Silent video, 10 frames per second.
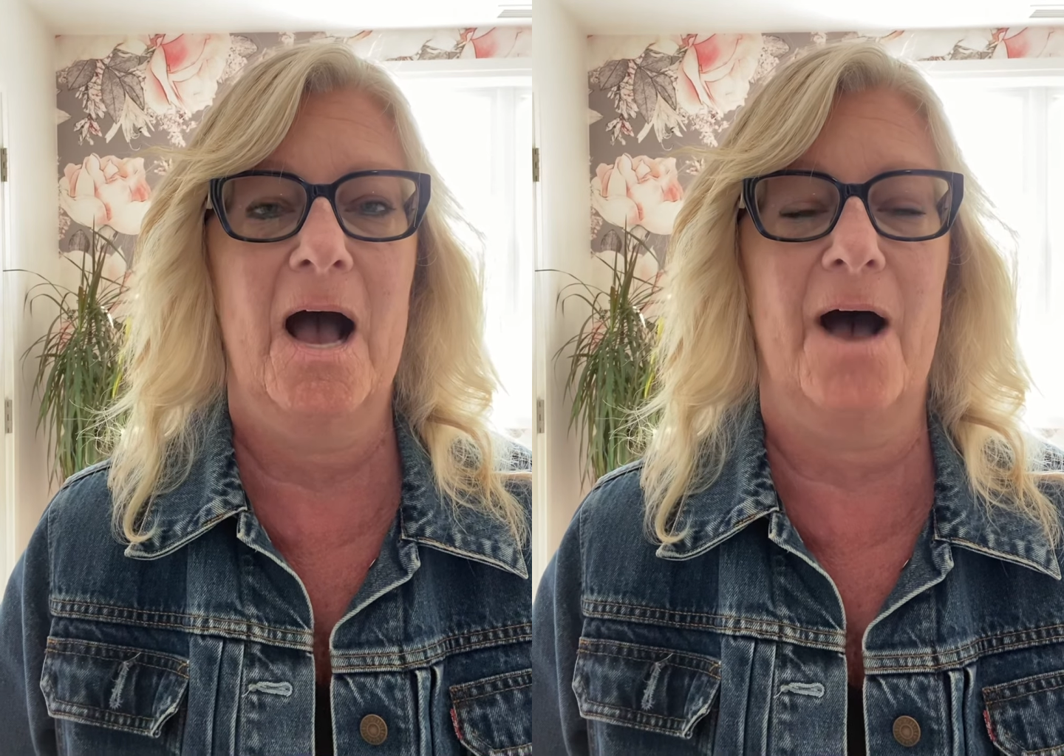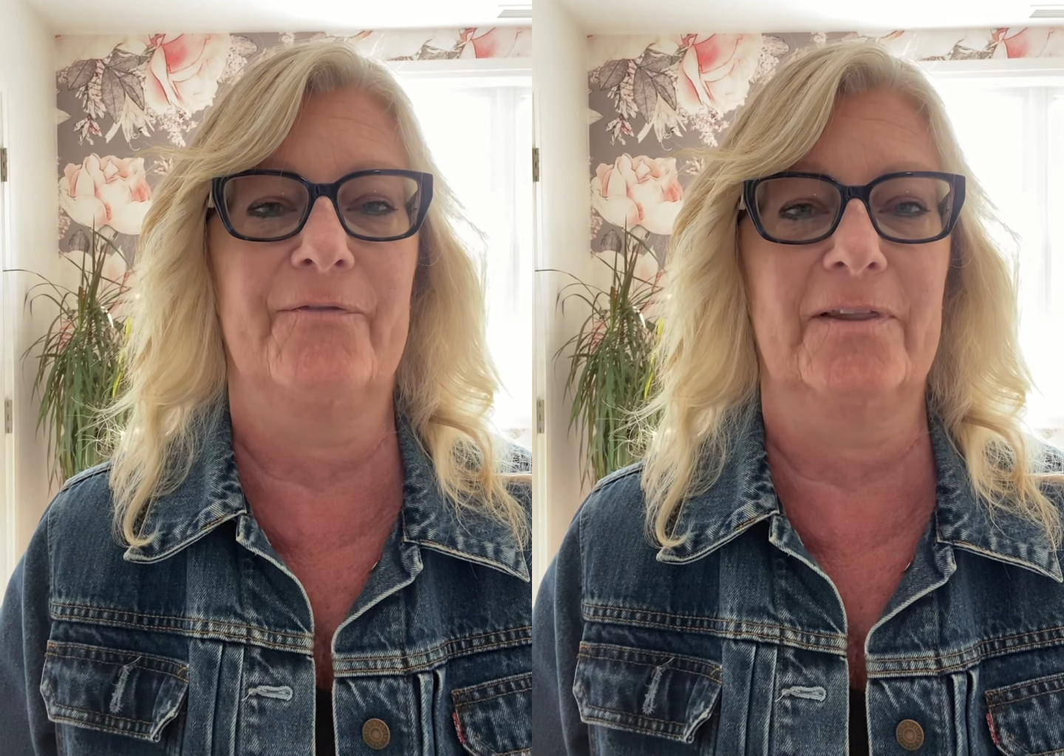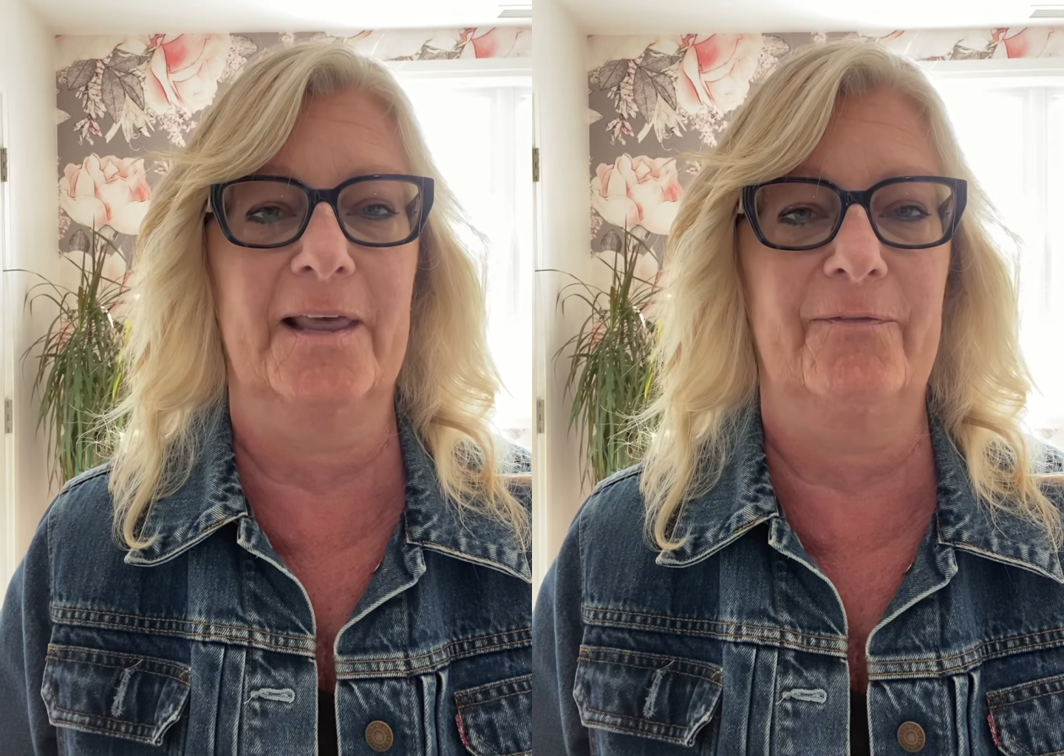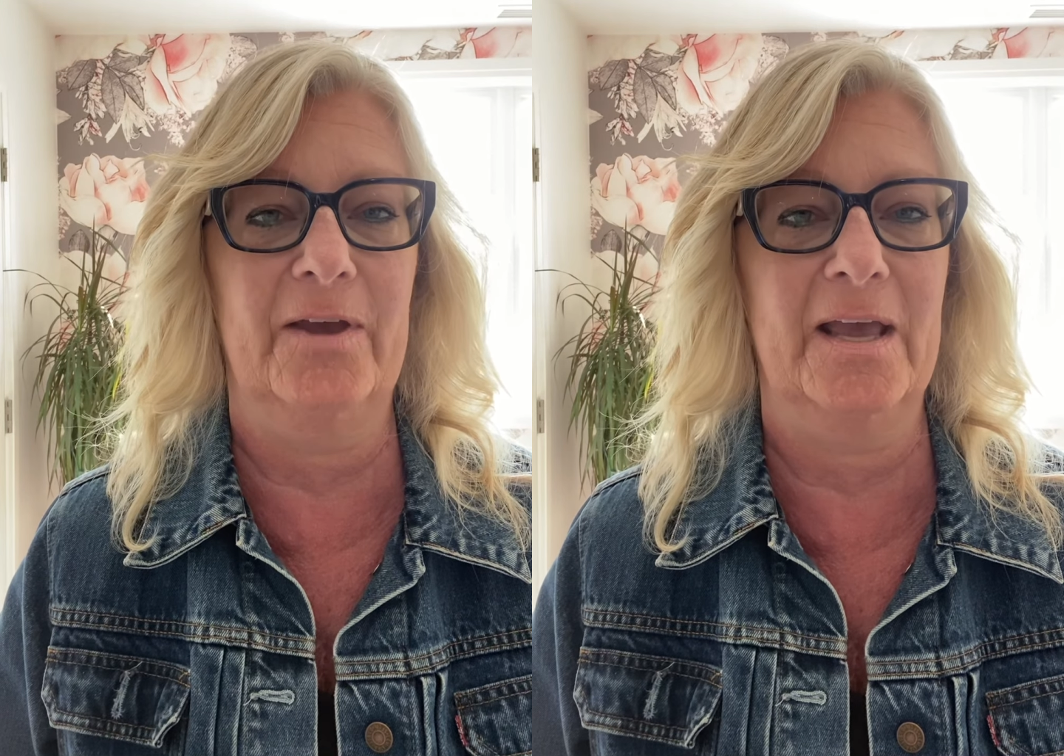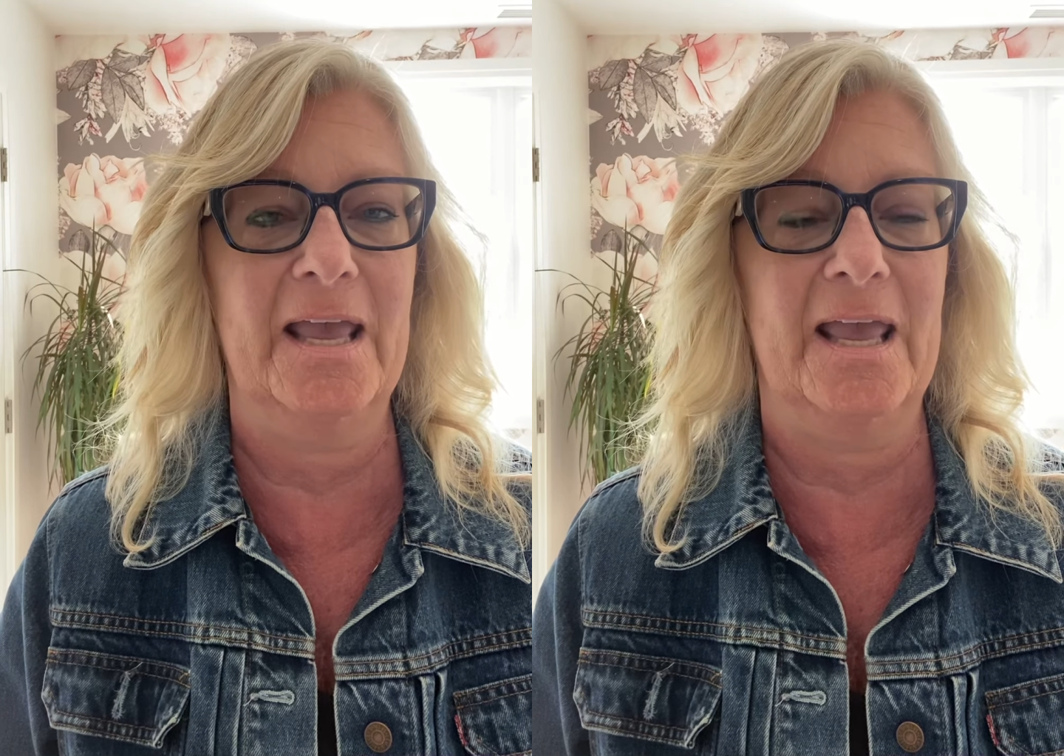of
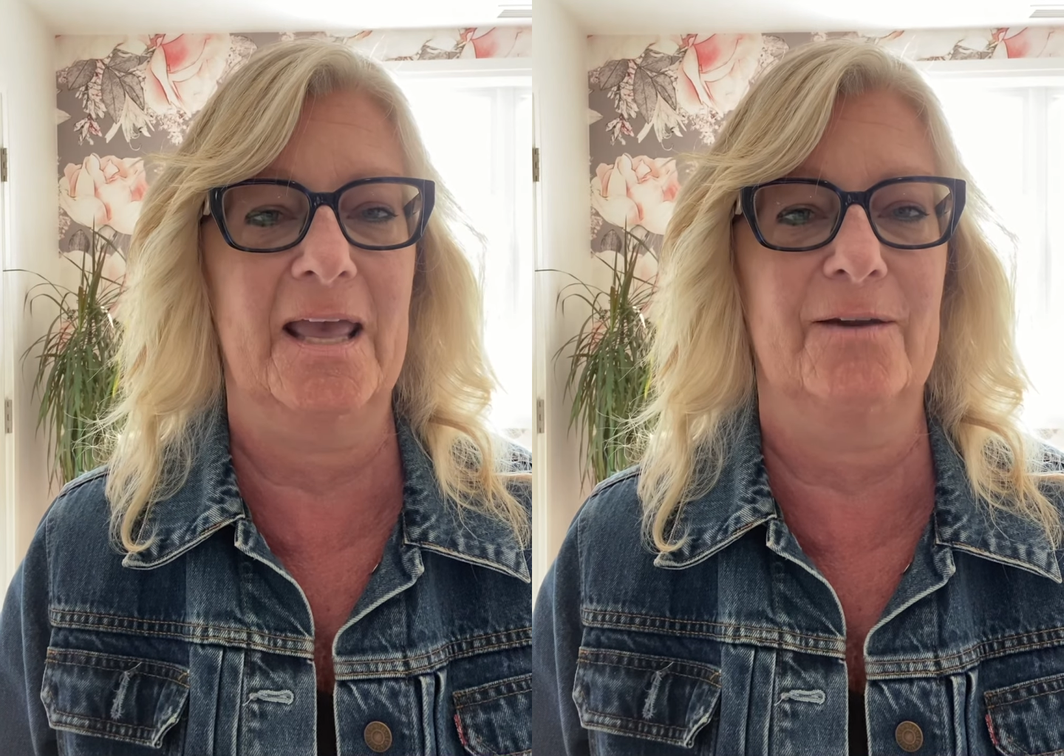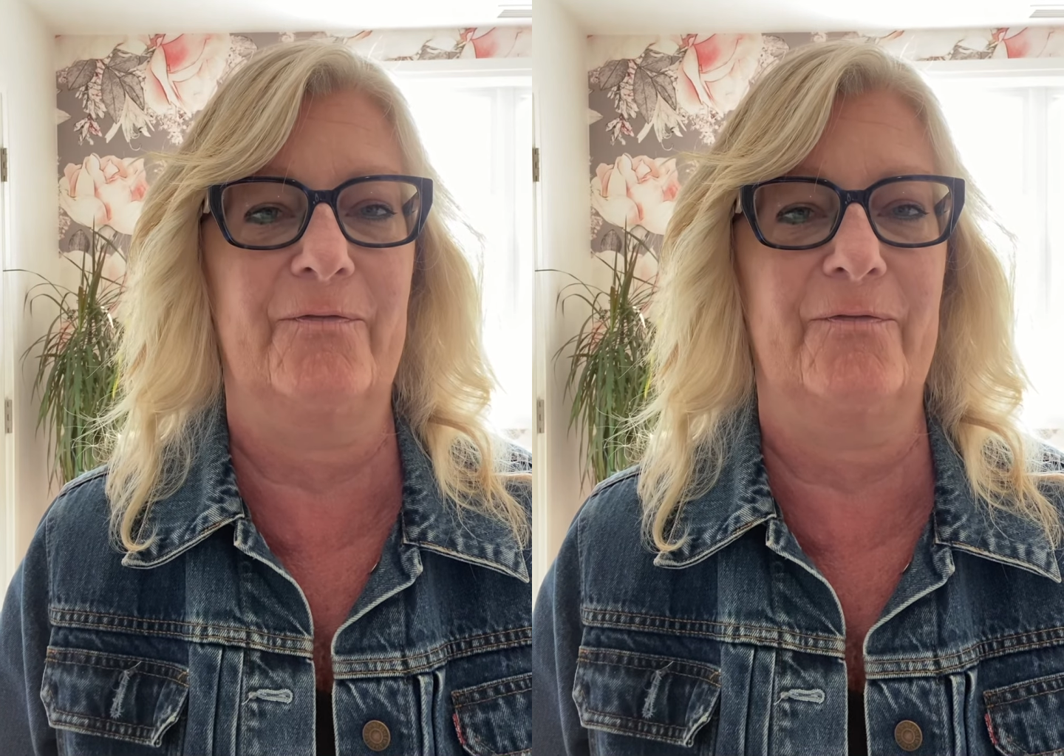living in